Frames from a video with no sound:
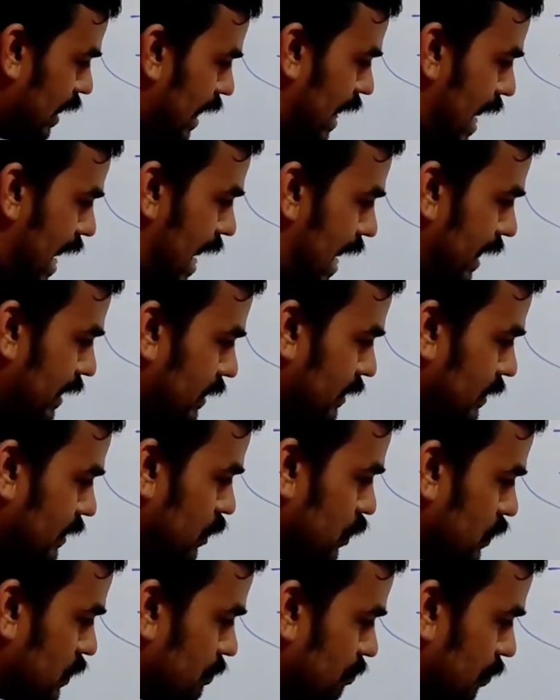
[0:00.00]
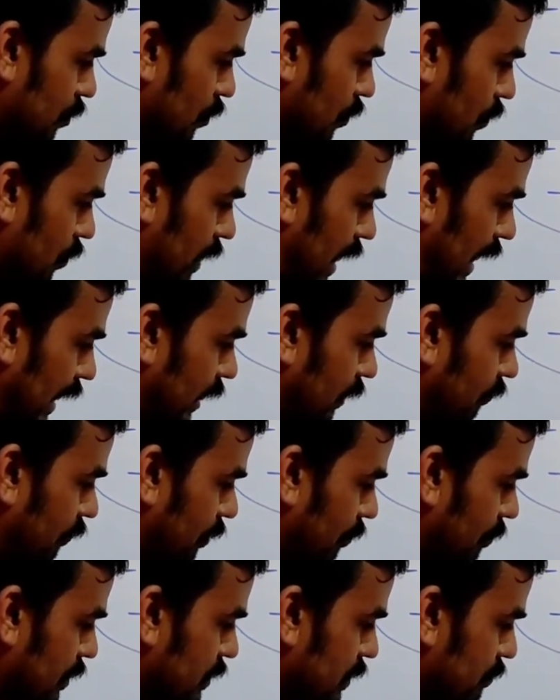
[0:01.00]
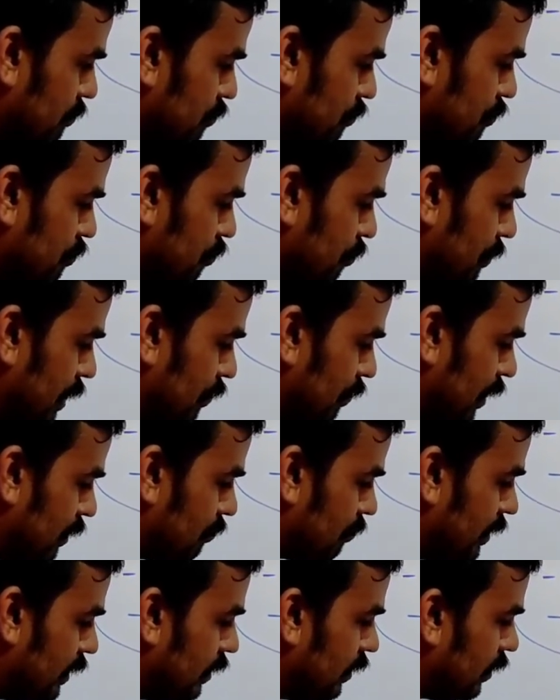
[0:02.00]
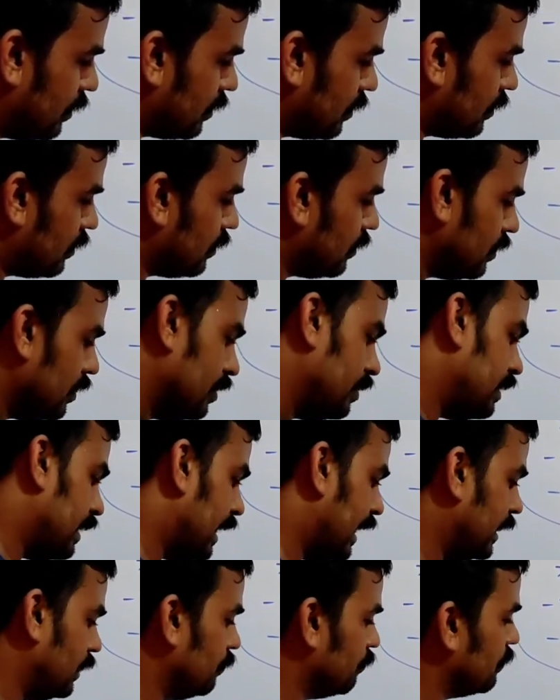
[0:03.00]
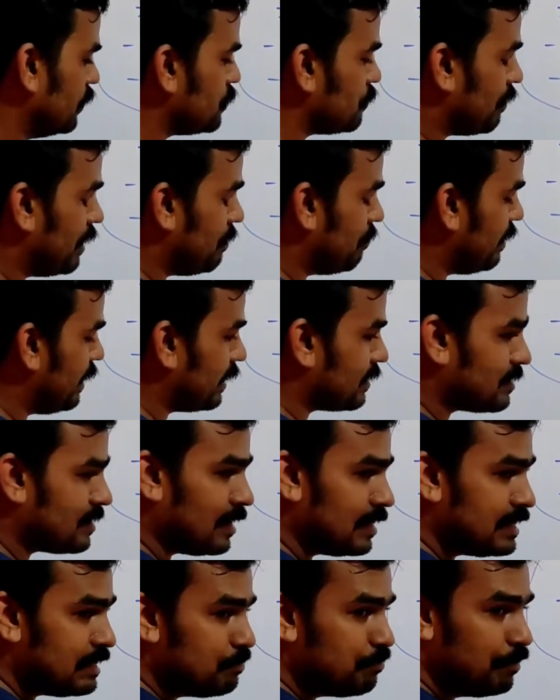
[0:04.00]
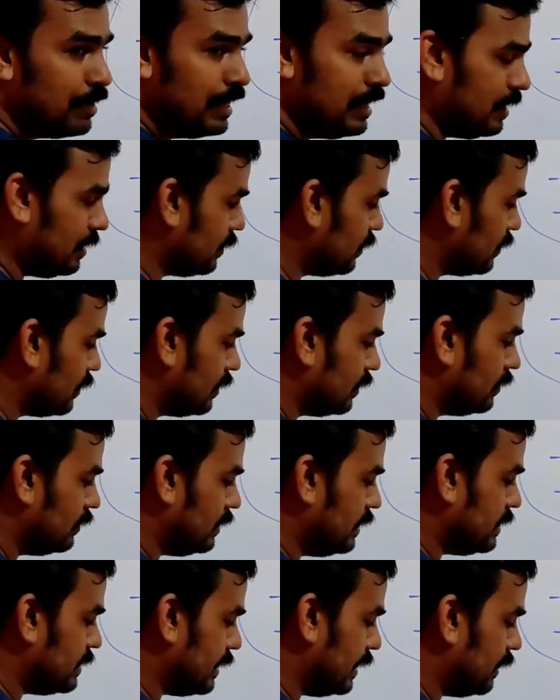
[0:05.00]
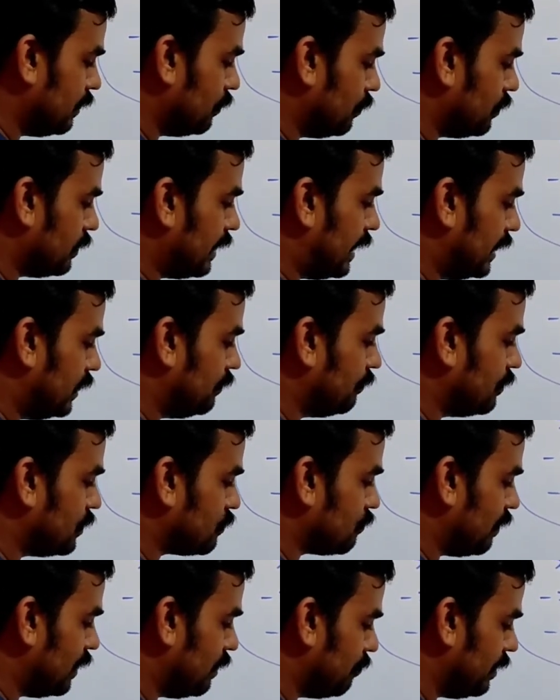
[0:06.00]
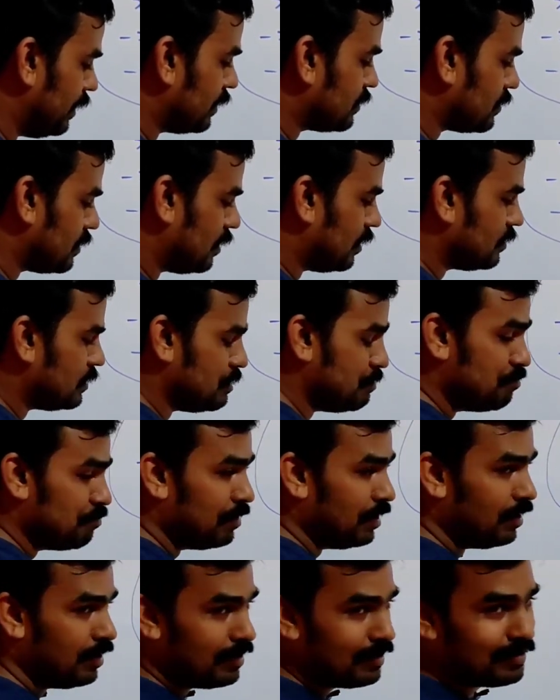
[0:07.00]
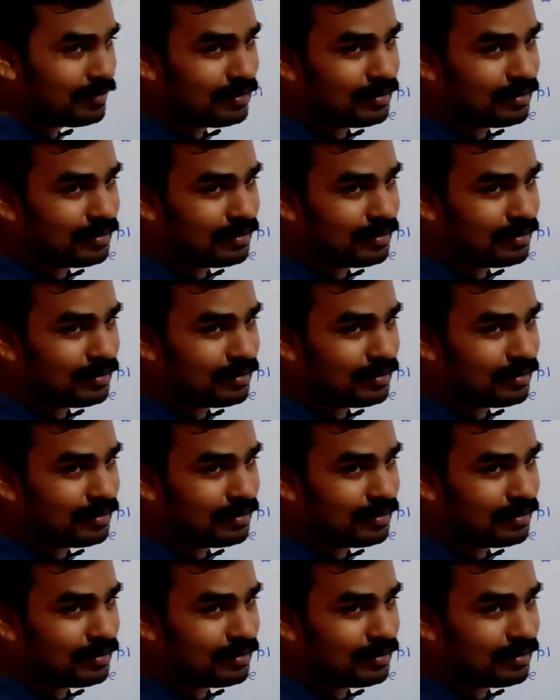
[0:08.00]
And this small angle will be simply what, my dear? Tan inverse y by x na, simply. Theta equal to tan inverse y by x na, simple.